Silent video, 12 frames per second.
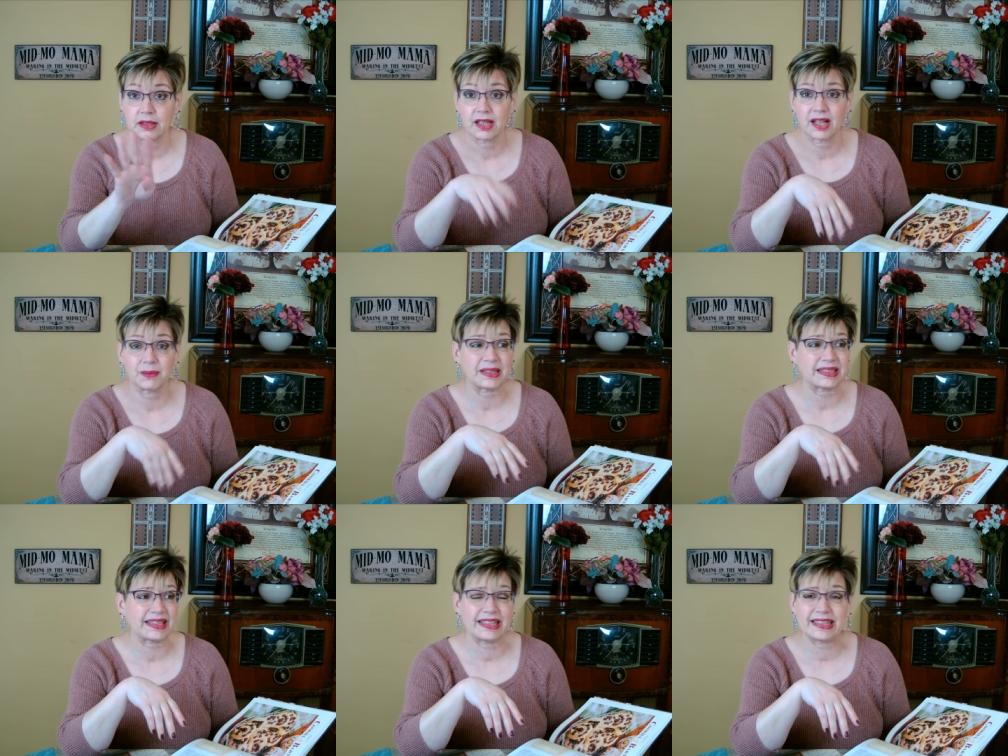I'm
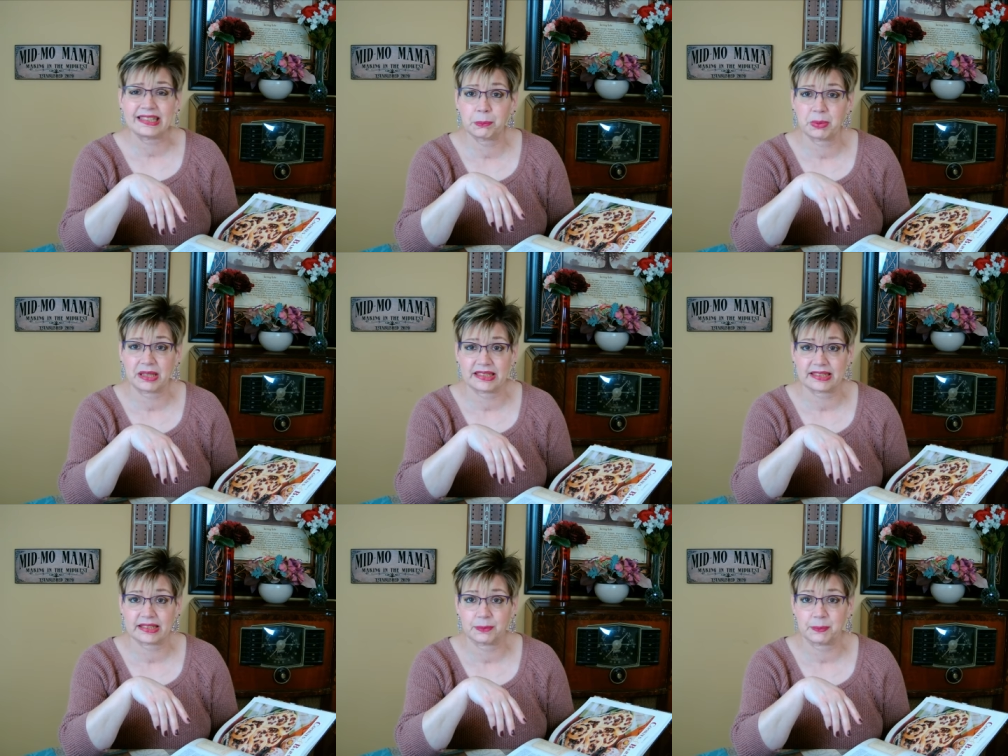like, anybody
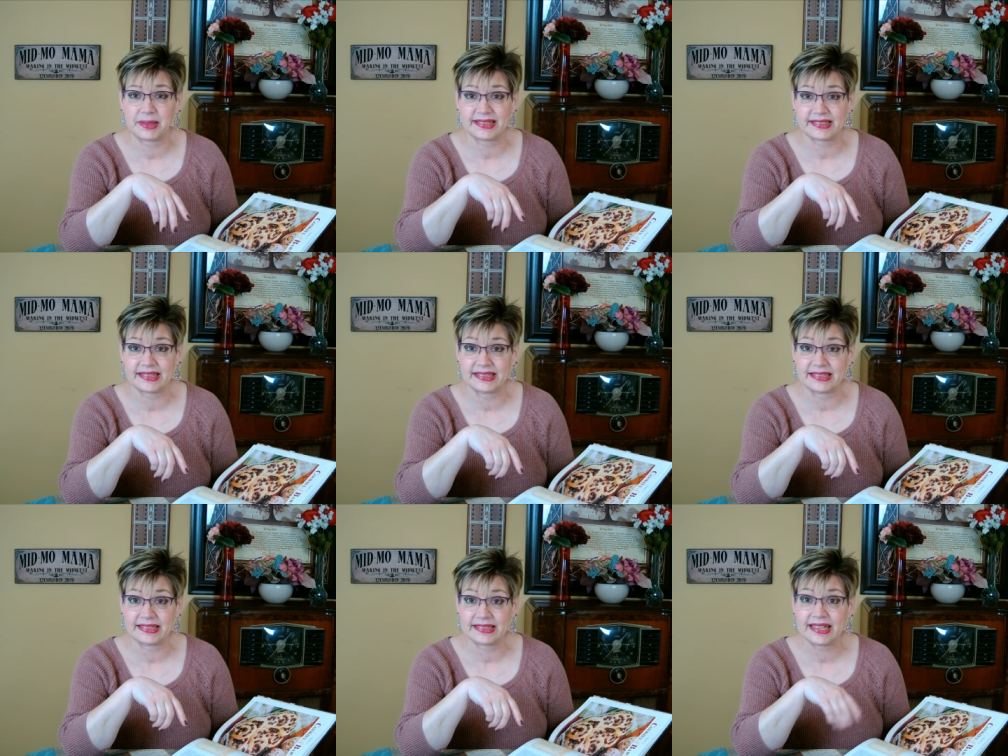can make these.
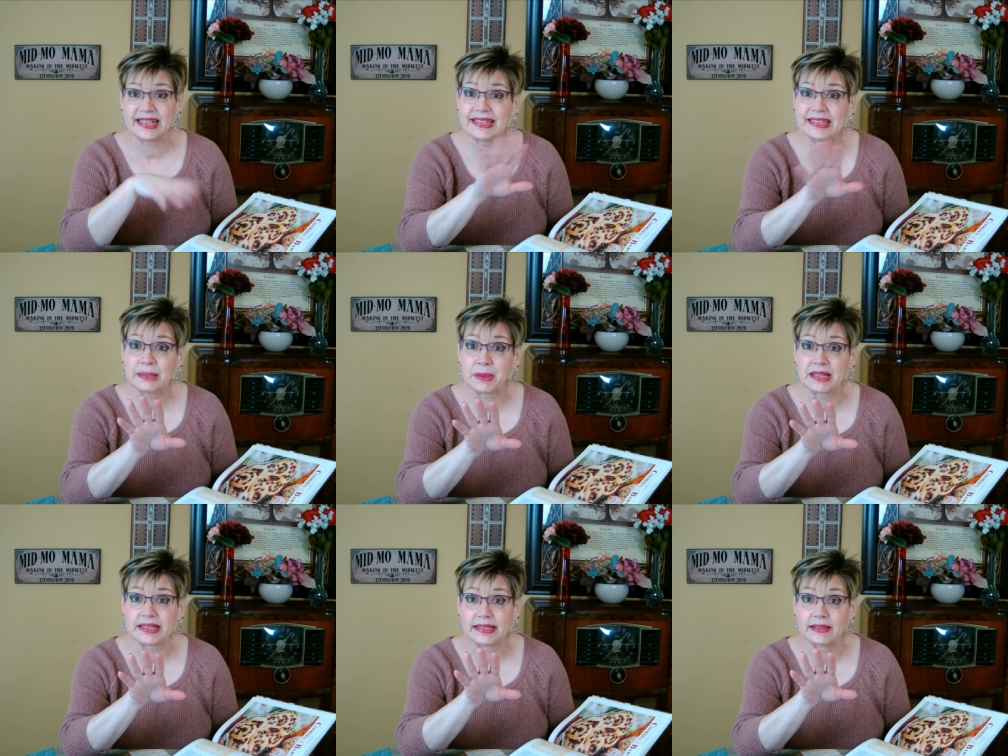
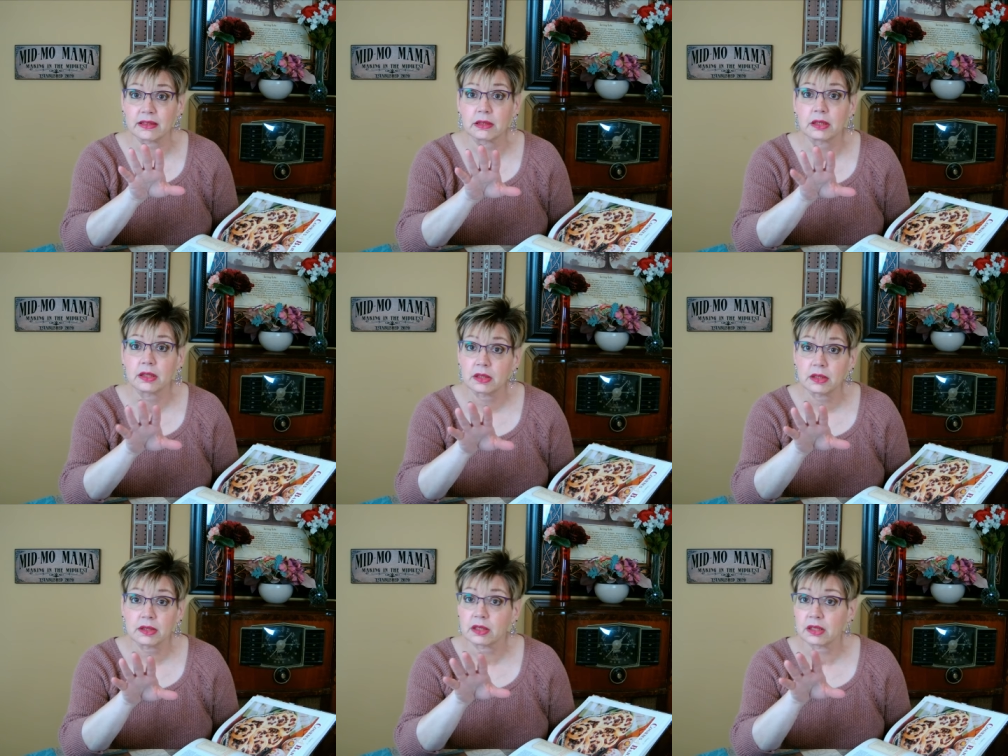Anybody.
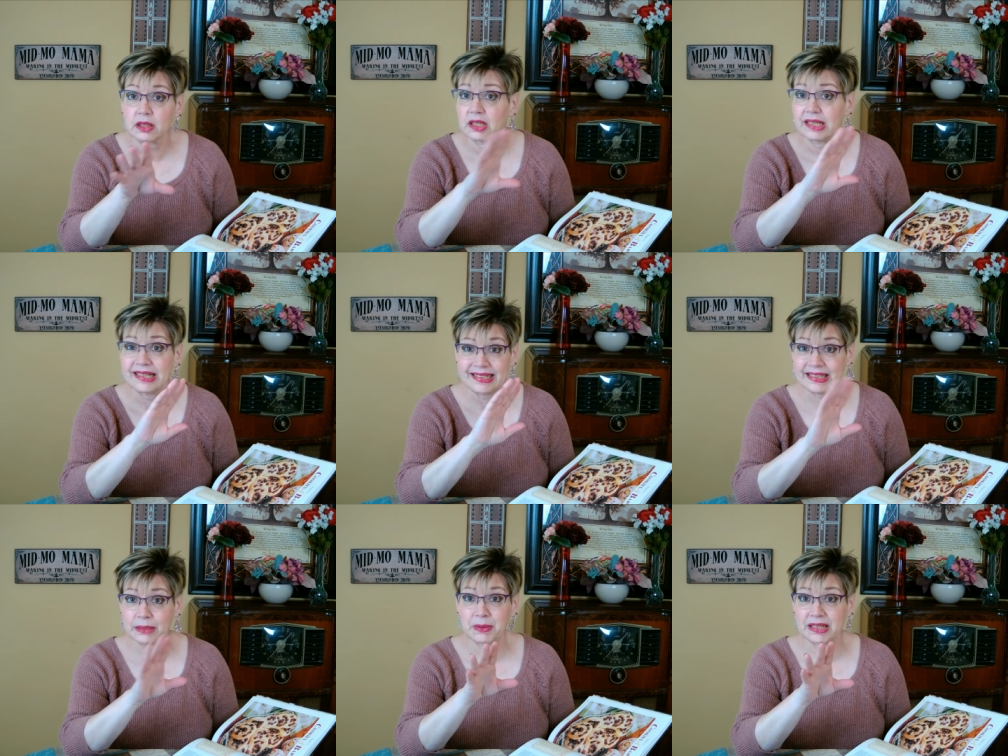
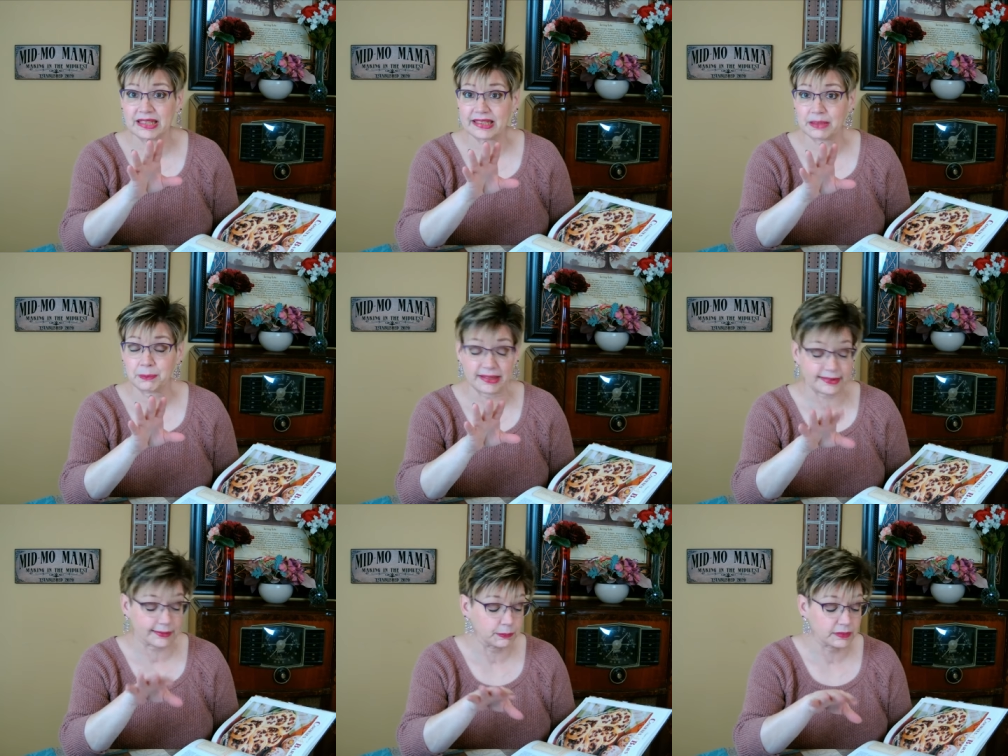Anybody can
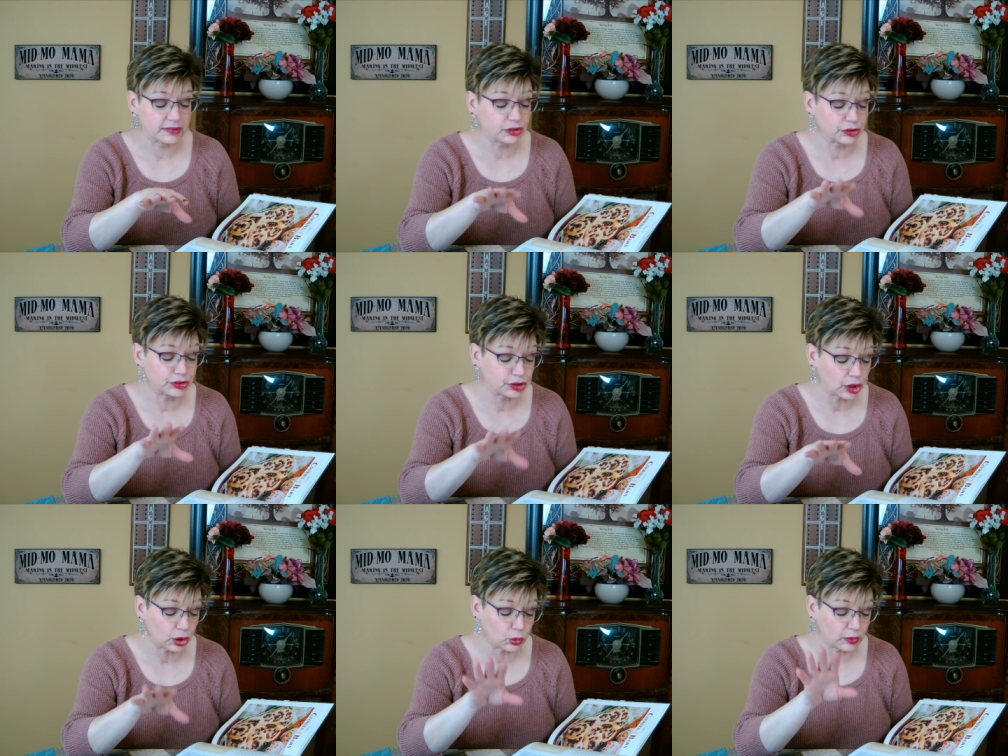make them. They're
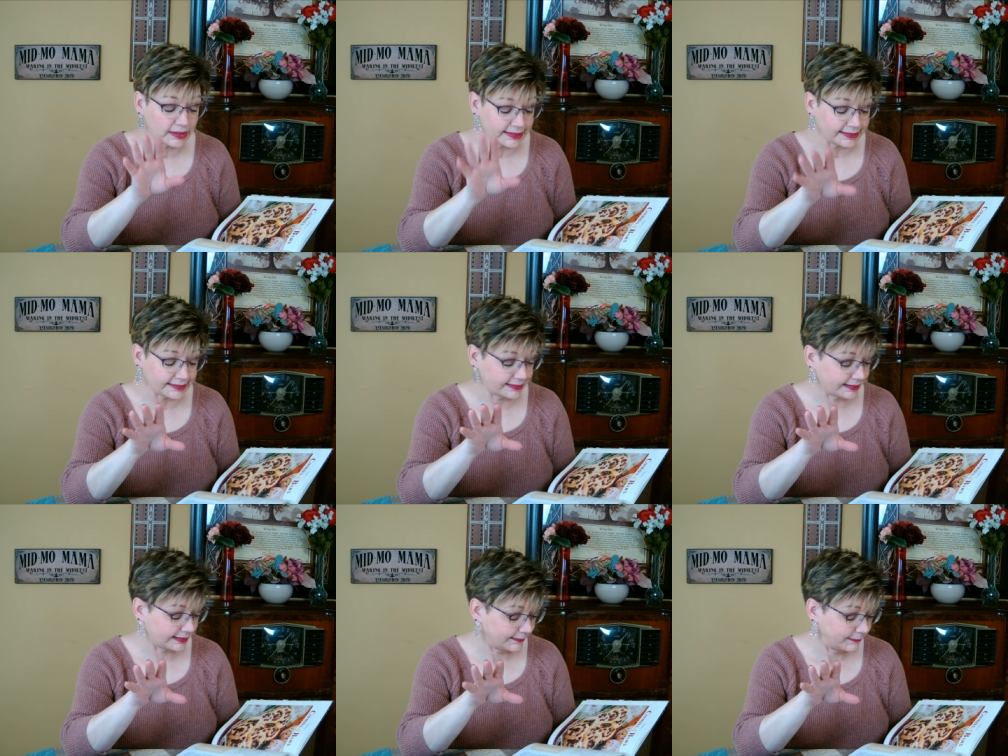so easy.